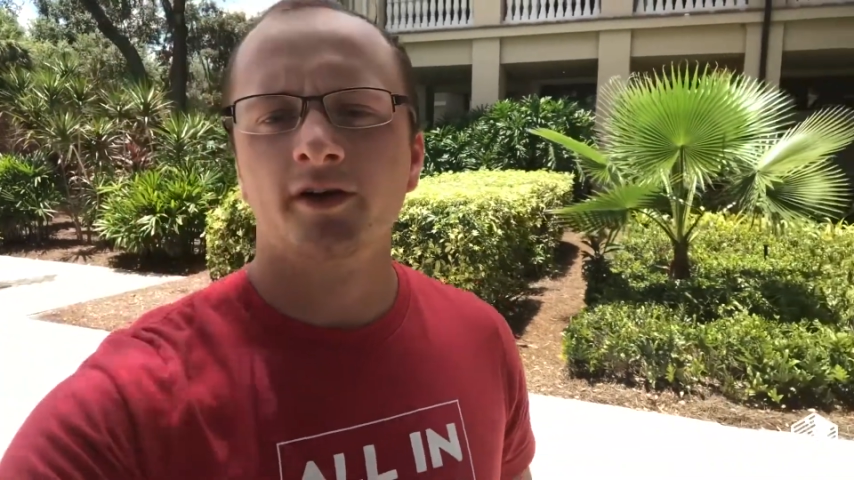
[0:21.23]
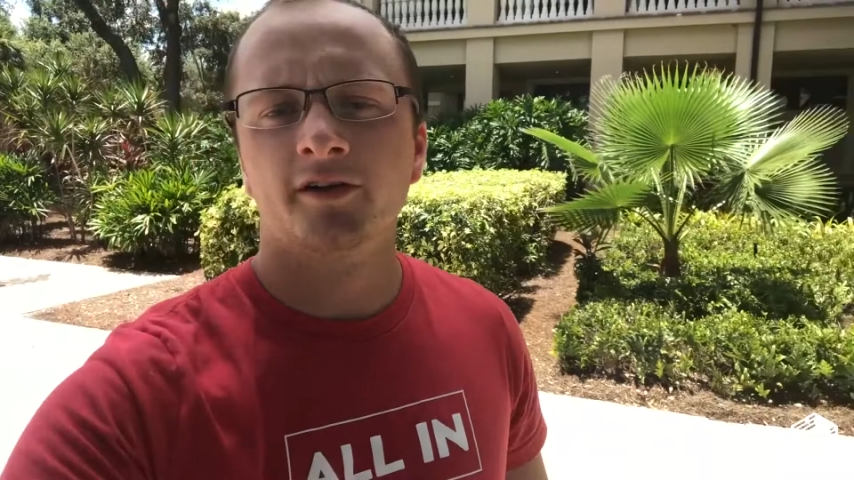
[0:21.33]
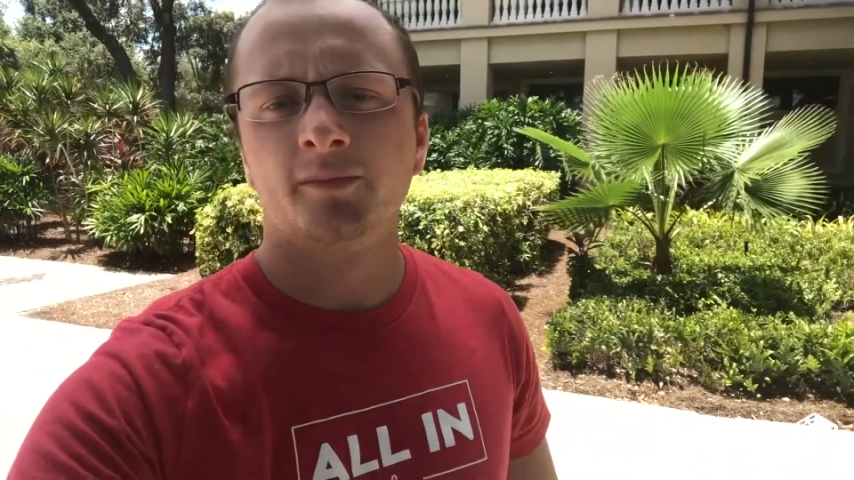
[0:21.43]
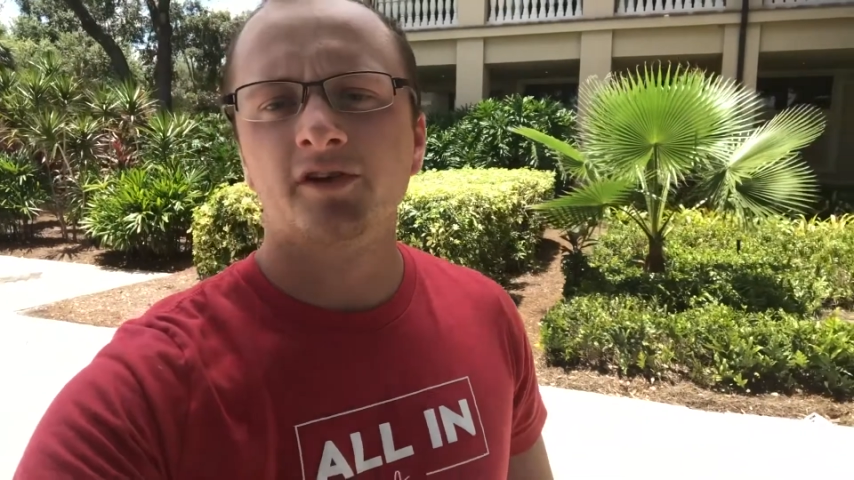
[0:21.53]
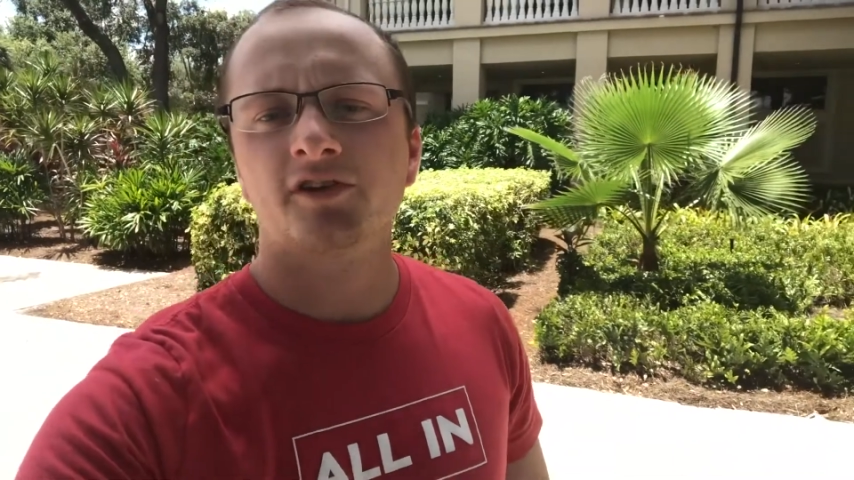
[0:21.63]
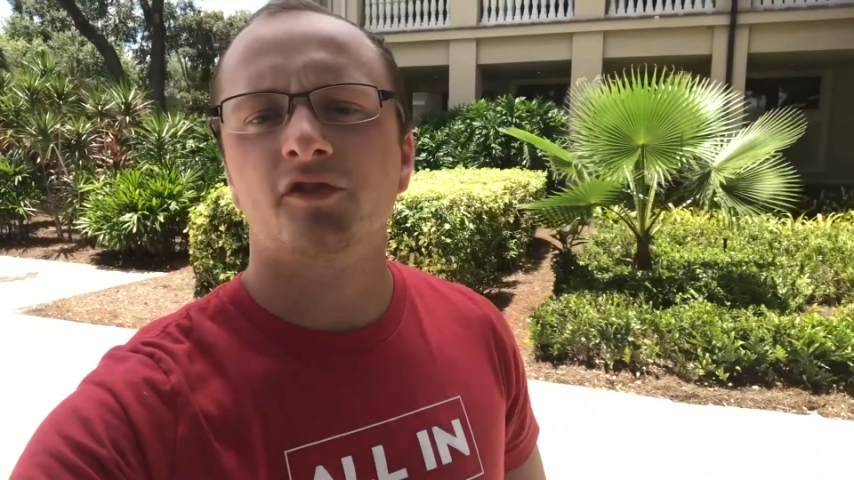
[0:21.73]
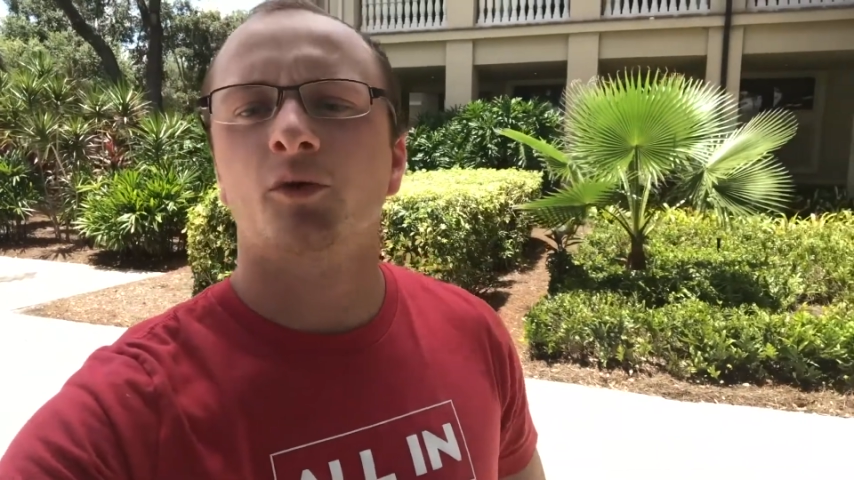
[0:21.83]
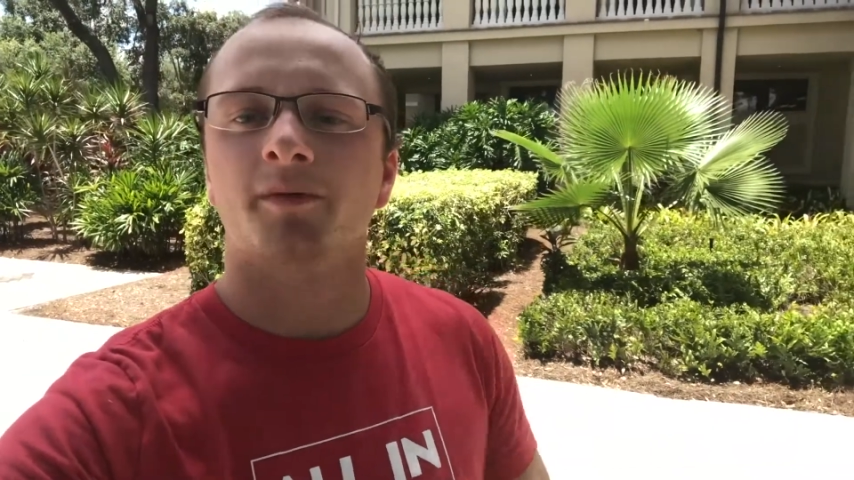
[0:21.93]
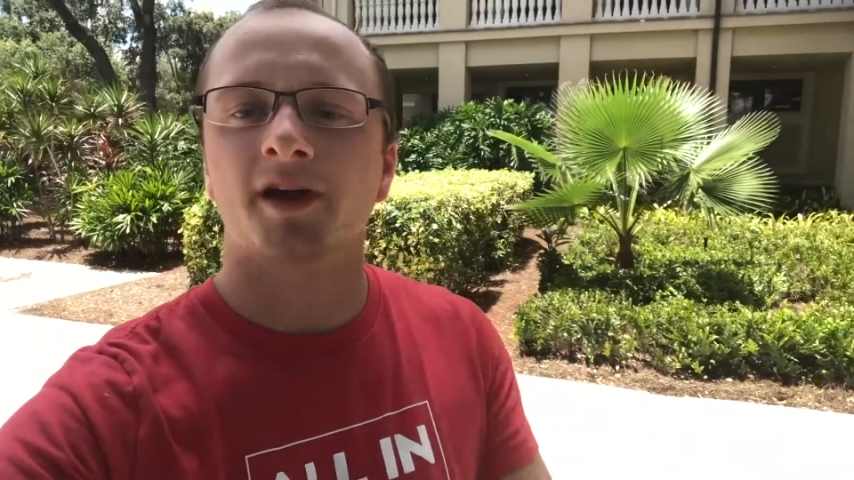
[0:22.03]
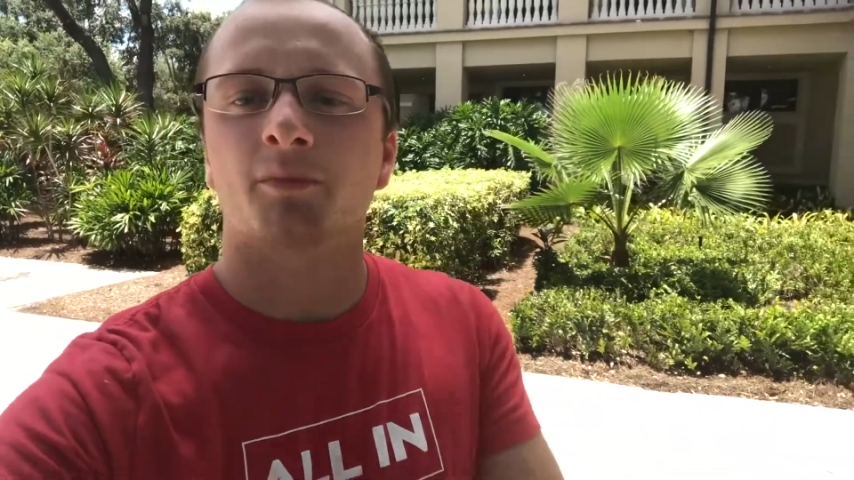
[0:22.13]
especially if you
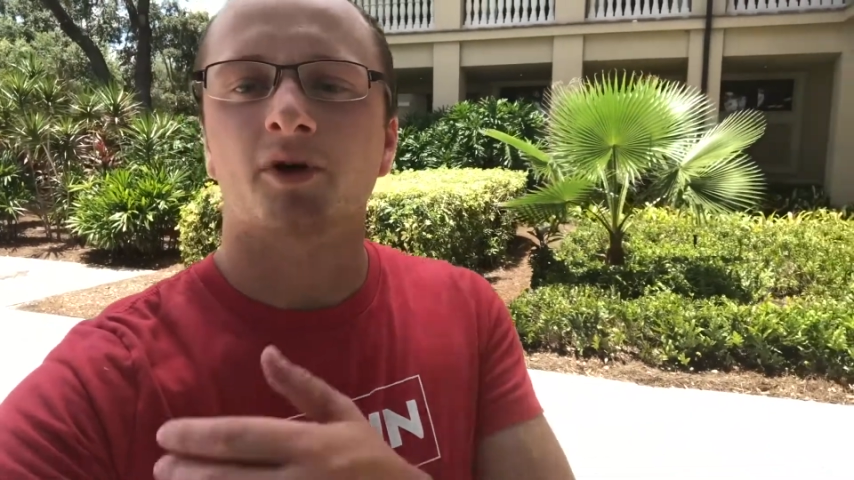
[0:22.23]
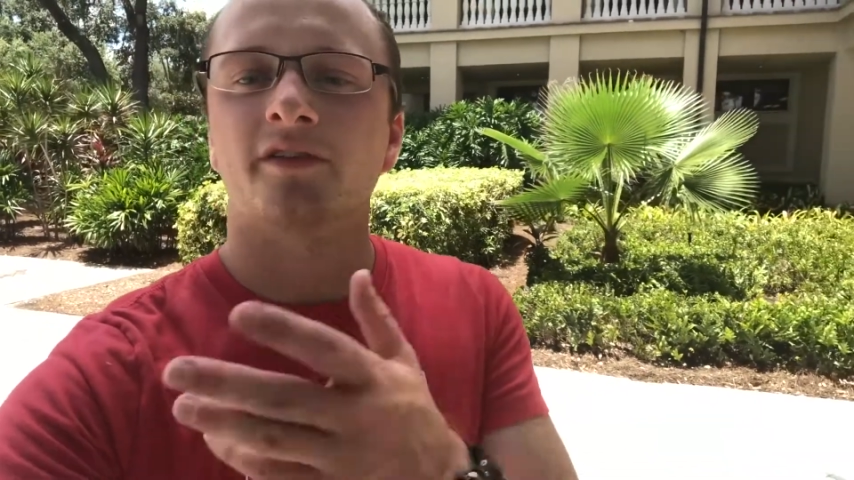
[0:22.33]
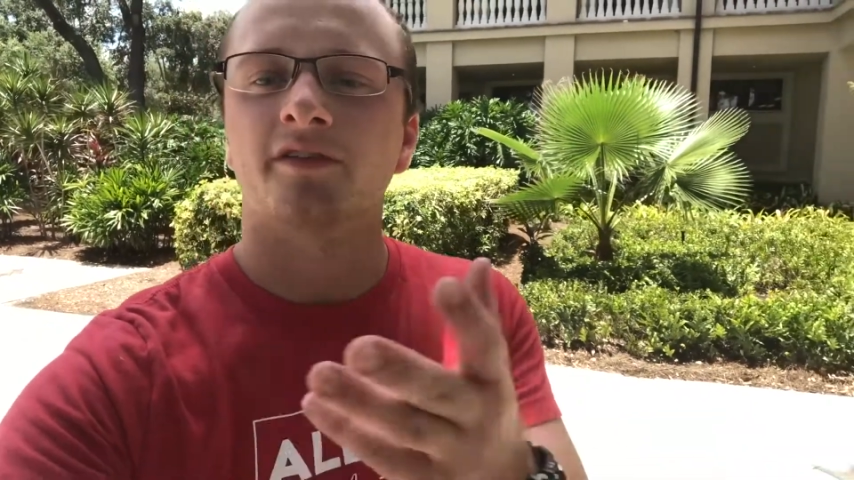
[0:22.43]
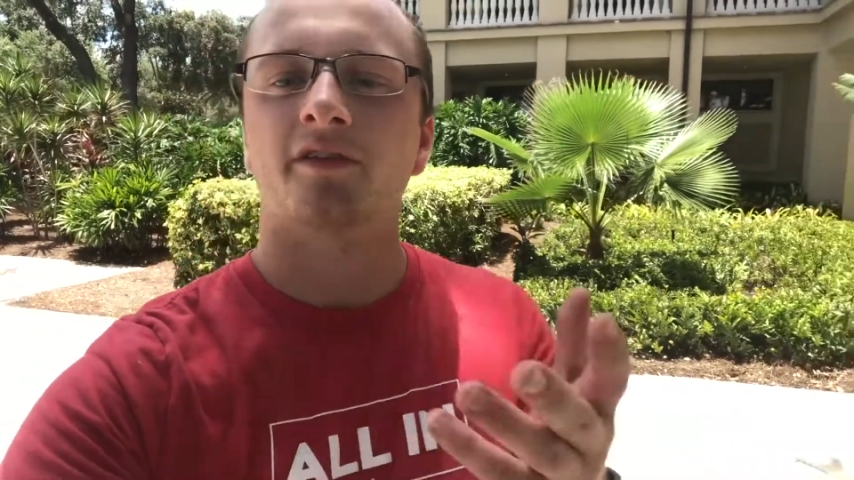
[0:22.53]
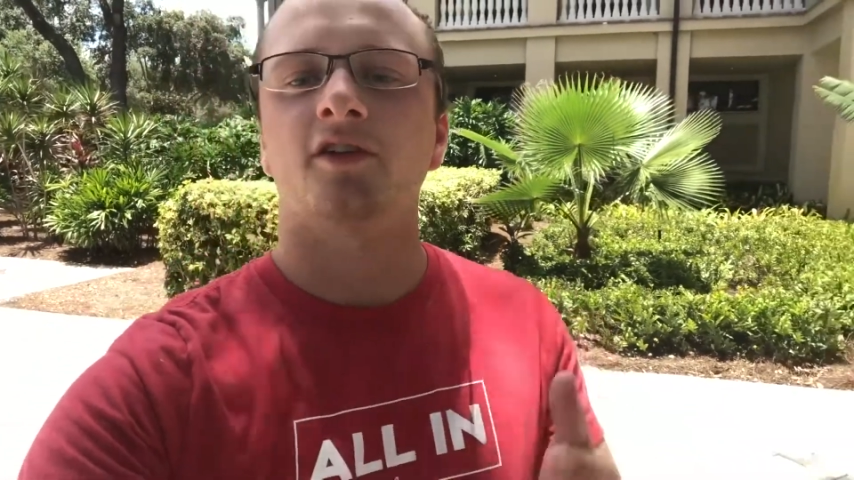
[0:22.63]
want to make a presence